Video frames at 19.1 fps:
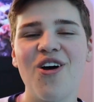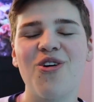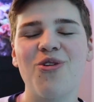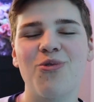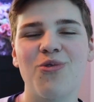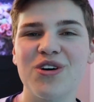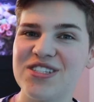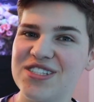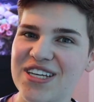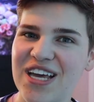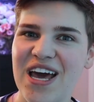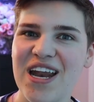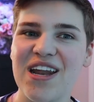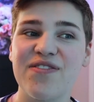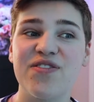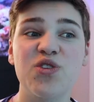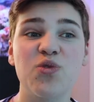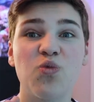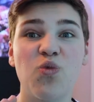Once again,
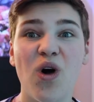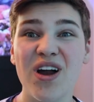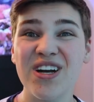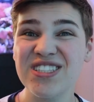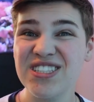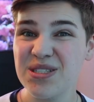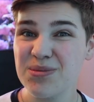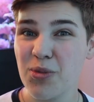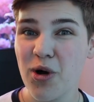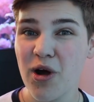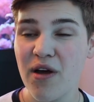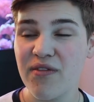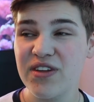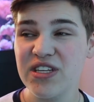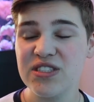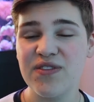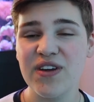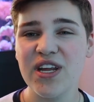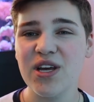if you want to see more of
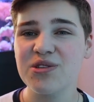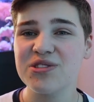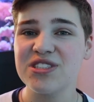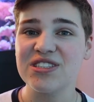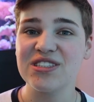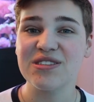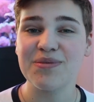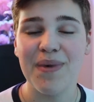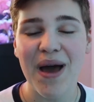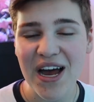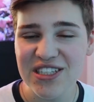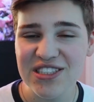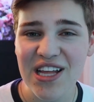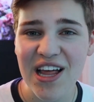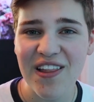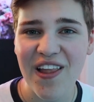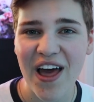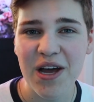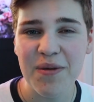these videos, smash
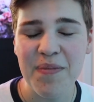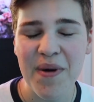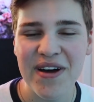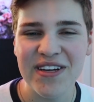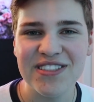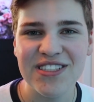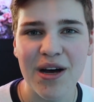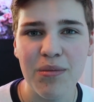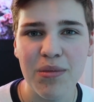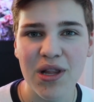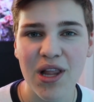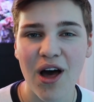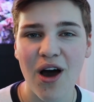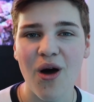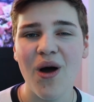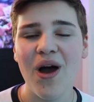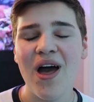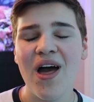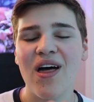that like button down
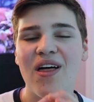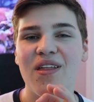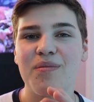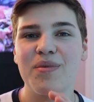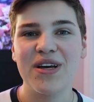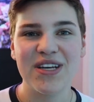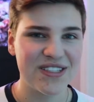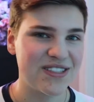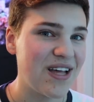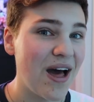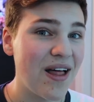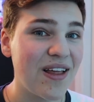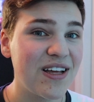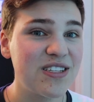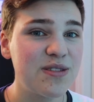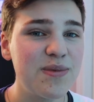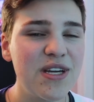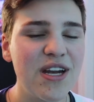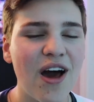below because that
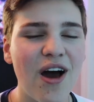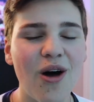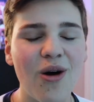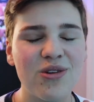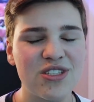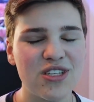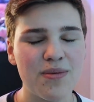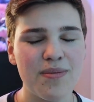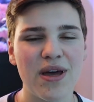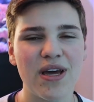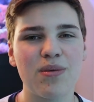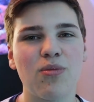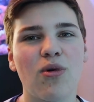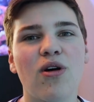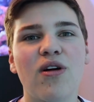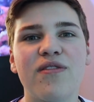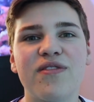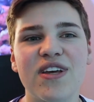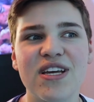lets me know to make
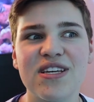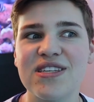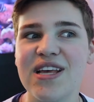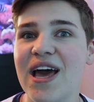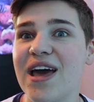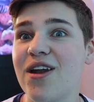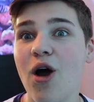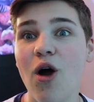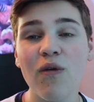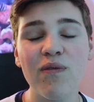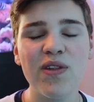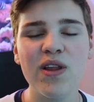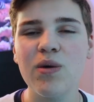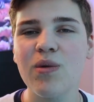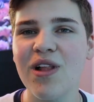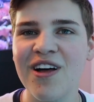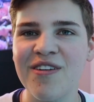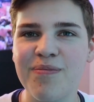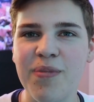more of these and hopefully
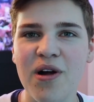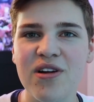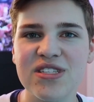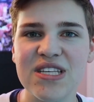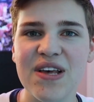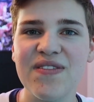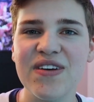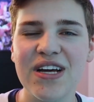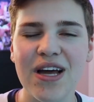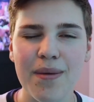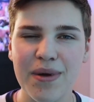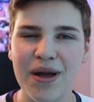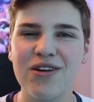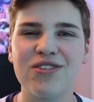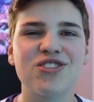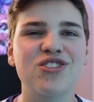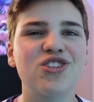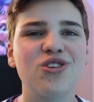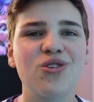we'll have part 7 coming
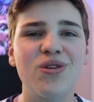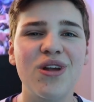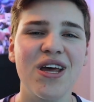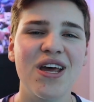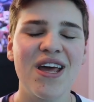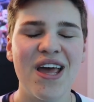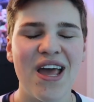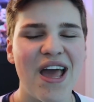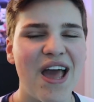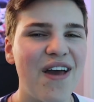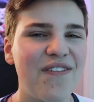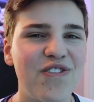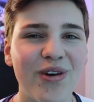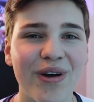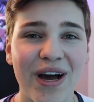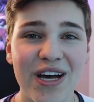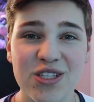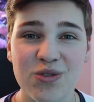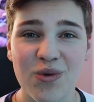out soon if you
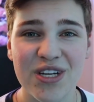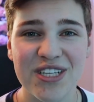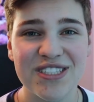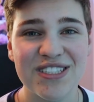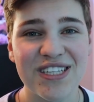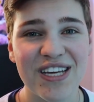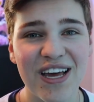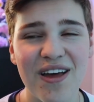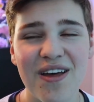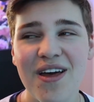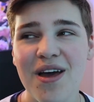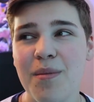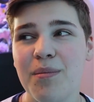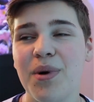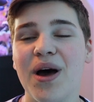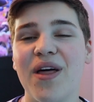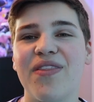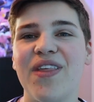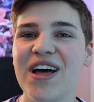guys want to see it.
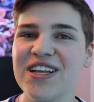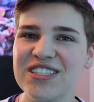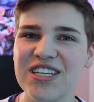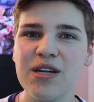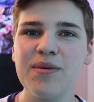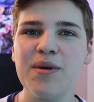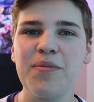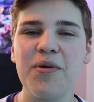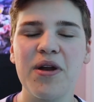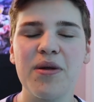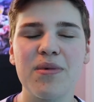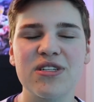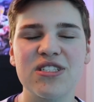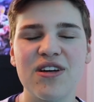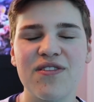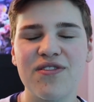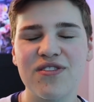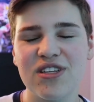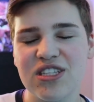But that's going to be pretty much
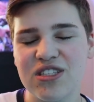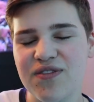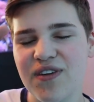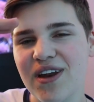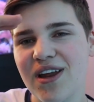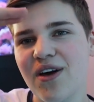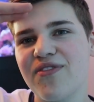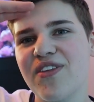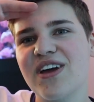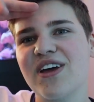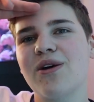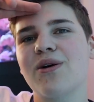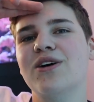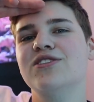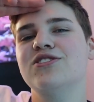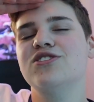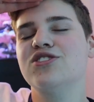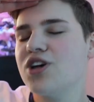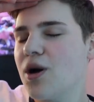it for this video. Thank you
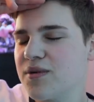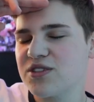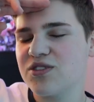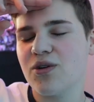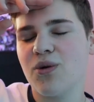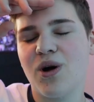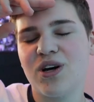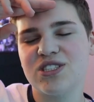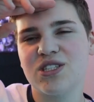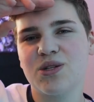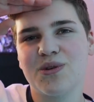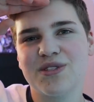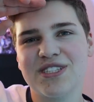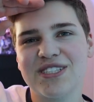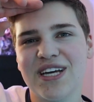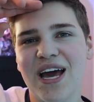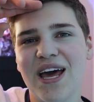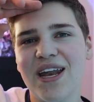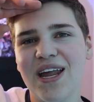guys so much for watching once
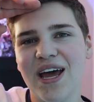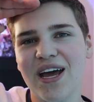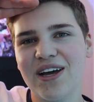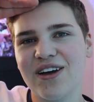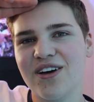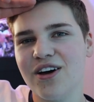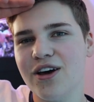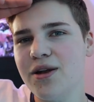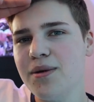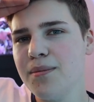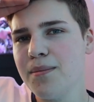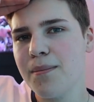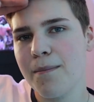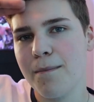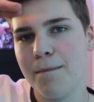again and good